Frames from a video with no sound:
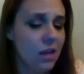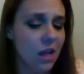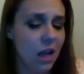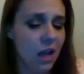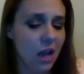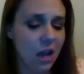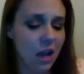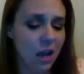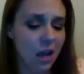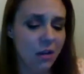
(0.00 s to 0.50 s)

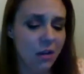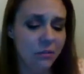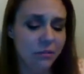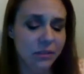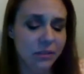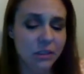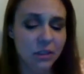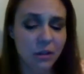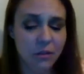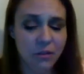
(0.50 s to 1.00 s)

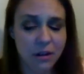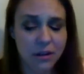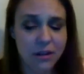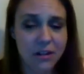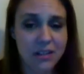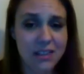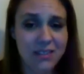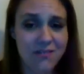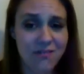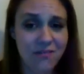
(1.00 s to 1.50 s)
So there
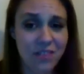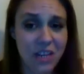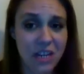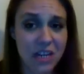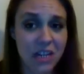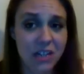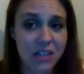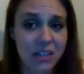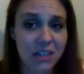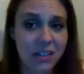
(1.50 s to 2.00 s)
is some
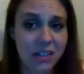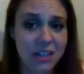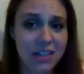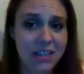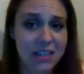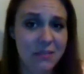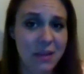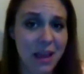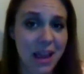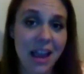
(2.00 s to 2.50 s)
fear
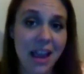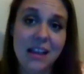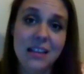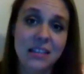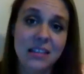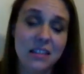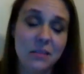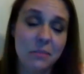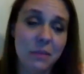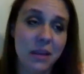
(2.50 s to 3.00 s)
and some
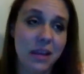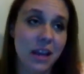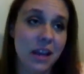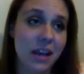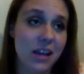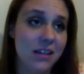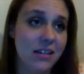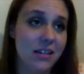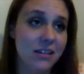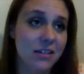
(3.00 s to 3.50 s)
angst
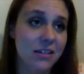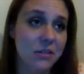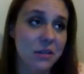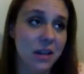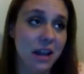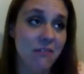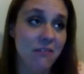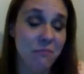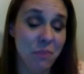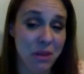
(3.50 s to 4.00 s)
because
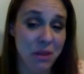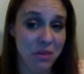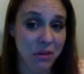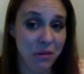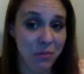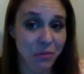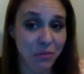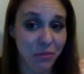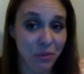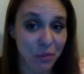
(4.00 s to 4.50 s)
I've been
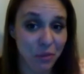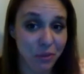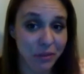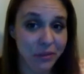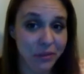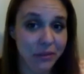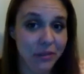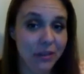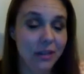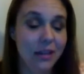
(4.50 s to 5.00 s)
there
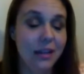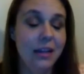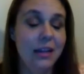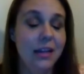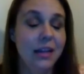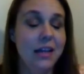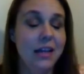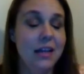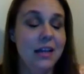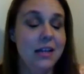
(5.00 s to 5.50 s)
before,
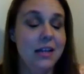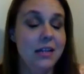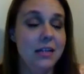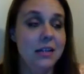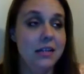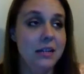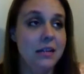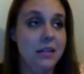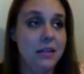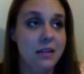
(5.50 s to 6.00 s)

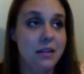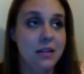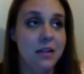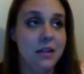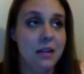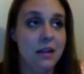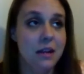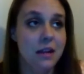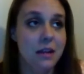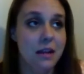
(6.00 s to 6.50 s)
and
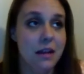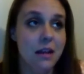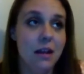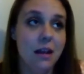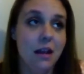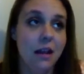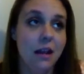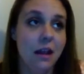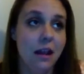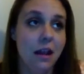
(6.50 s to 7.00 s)

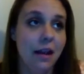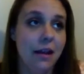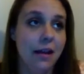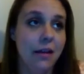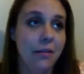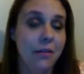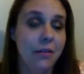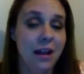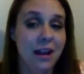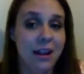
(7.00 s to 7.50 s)

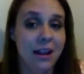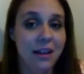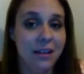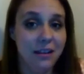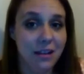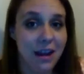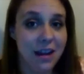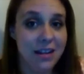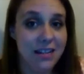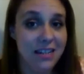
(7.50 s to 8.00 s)

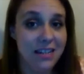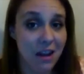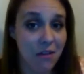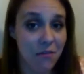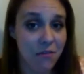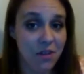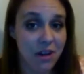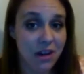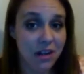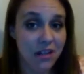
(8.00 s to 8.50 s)
I
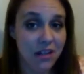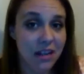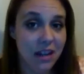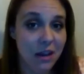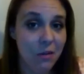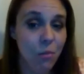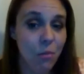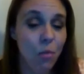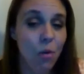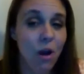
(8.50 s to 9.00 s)
definitely
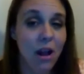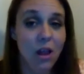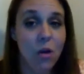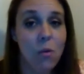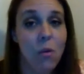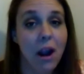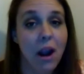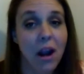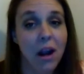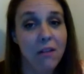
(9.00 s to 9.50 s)
am well
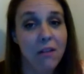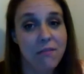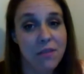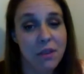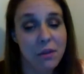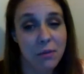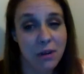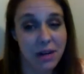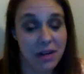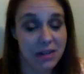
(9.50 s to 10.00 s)
aware of
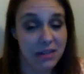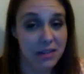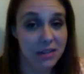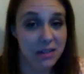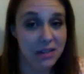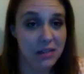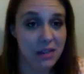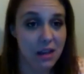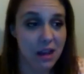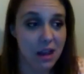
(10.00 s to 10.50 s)
the
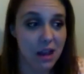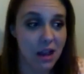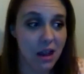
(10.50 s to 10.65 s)
risks,